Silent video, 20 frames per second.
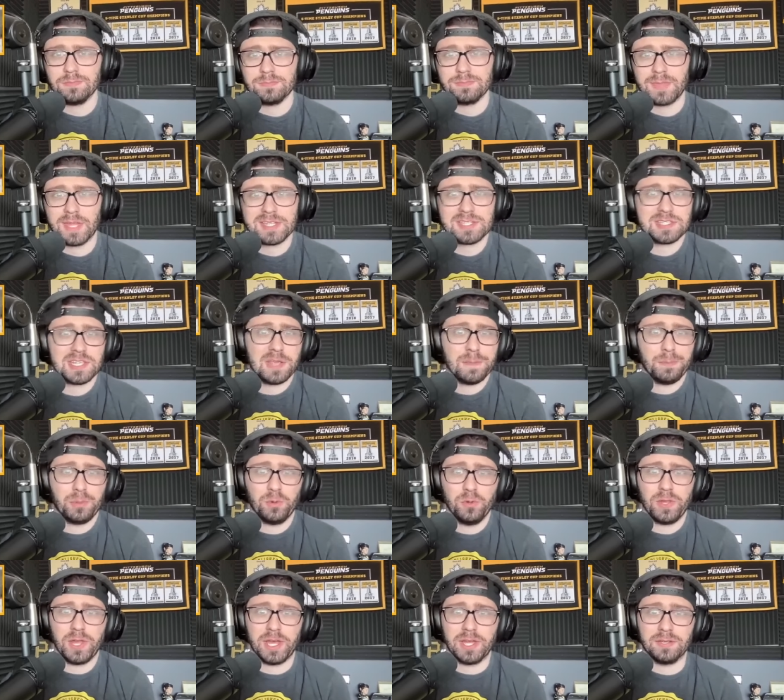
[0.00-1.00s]
That's Sam
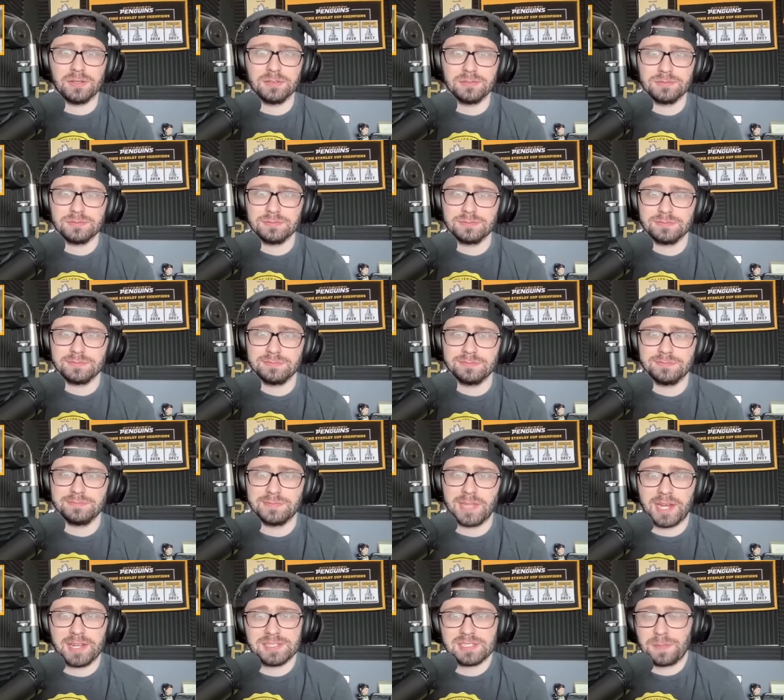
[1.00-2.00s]
Poulin.
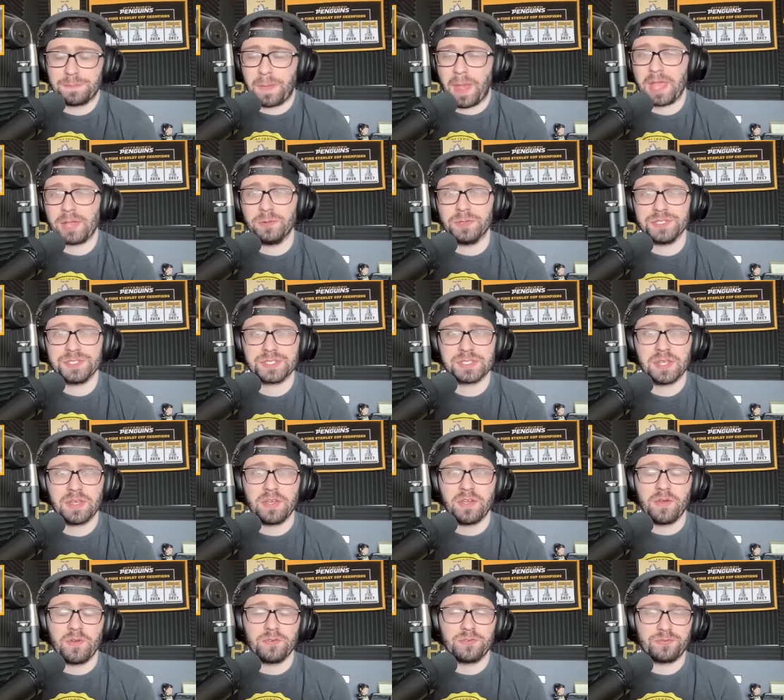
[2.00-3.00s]
That is the Penguins'
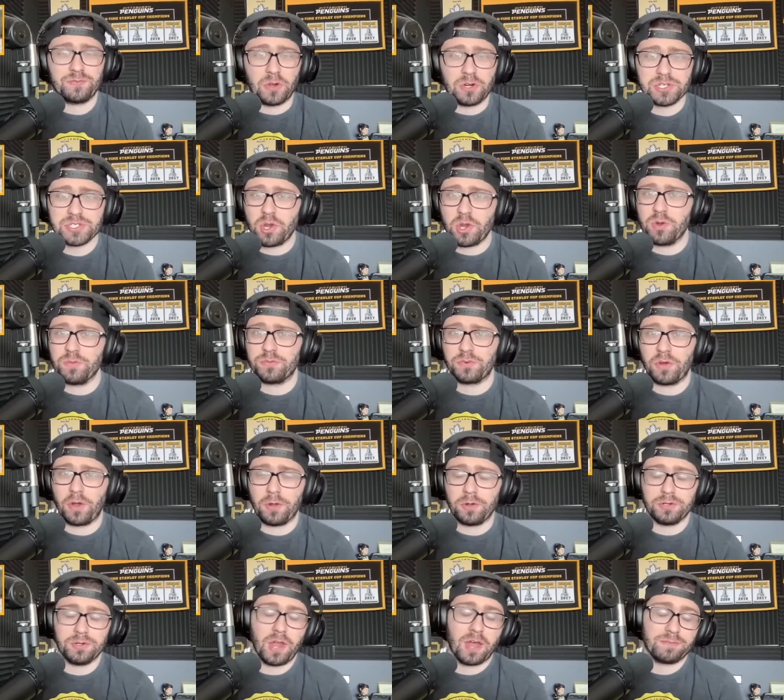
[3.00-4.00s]
first overall,
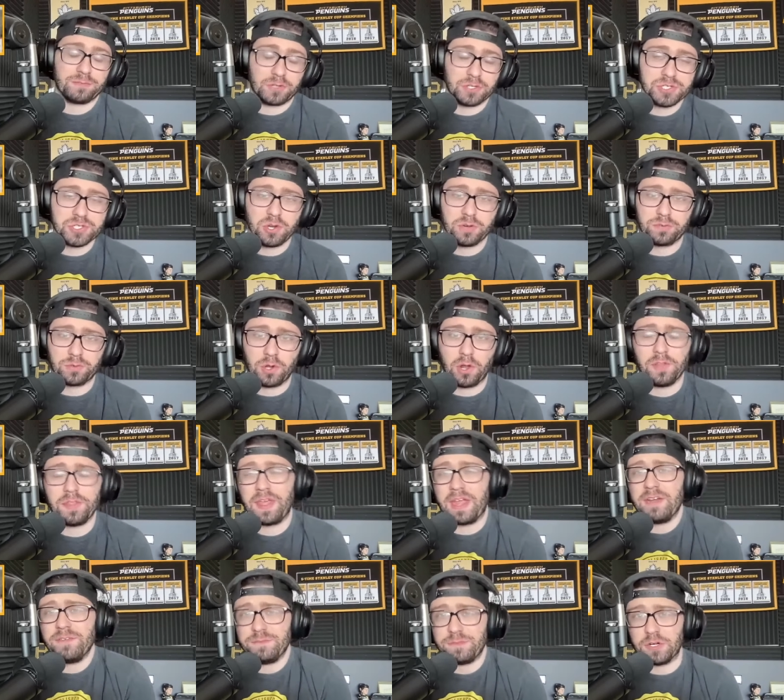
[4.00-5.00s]
or not first overall,
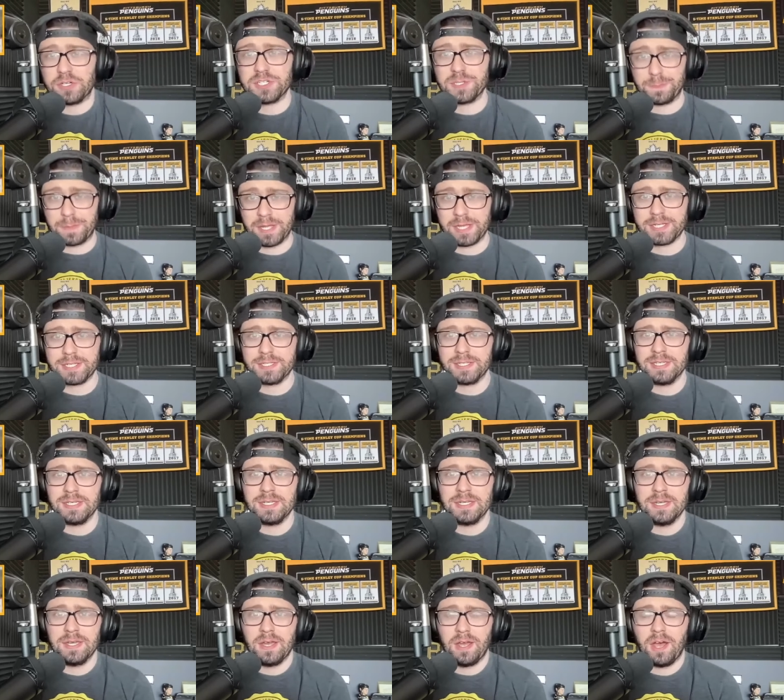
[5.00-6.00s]
their first pick
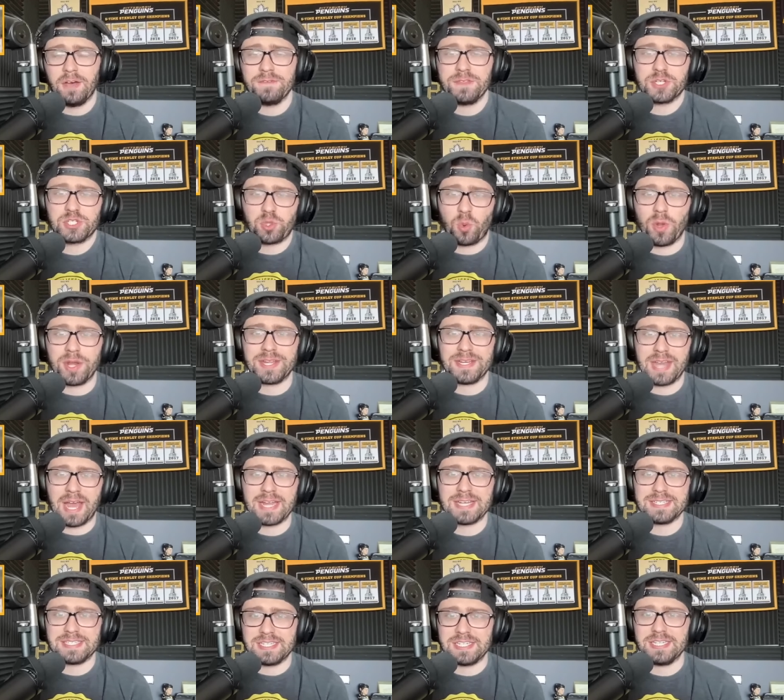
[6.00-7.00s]
of the
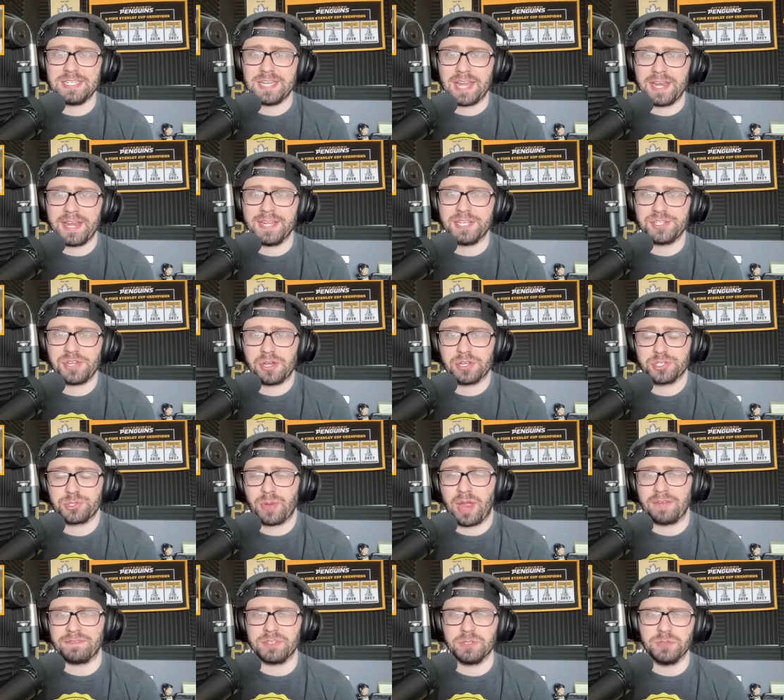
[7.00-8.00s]
2019 NHL
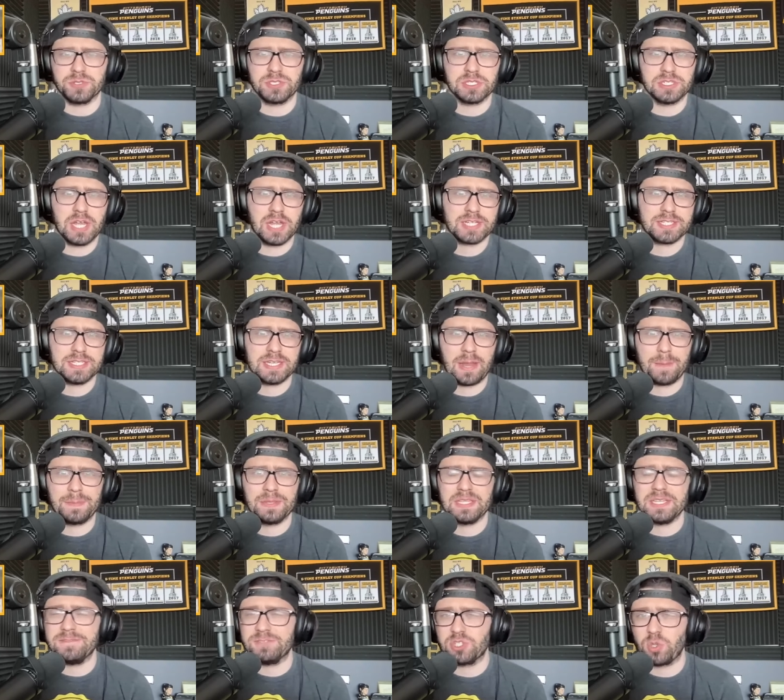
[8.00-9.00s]
draft. He was selected, I
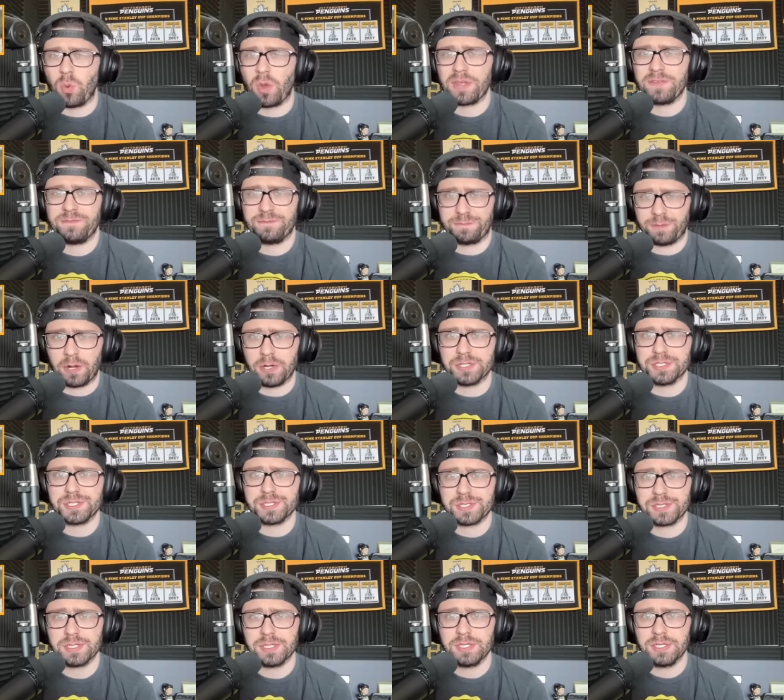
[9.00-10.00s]
believe,
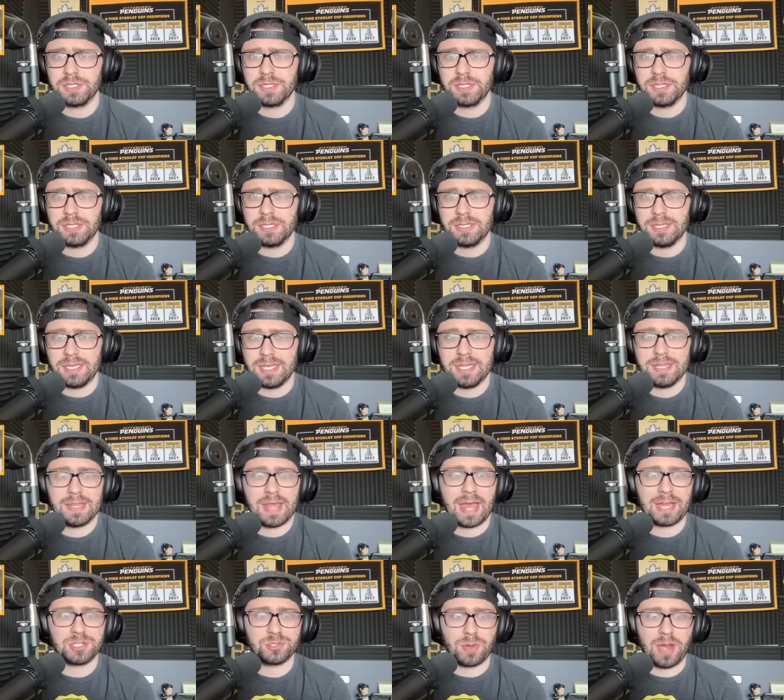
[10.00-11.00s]
21st in
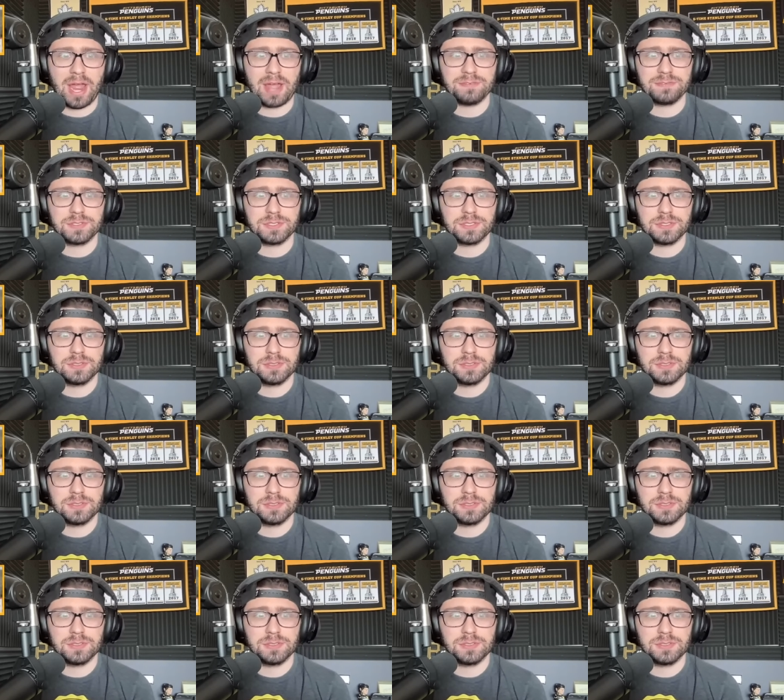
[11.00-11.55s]
that draft.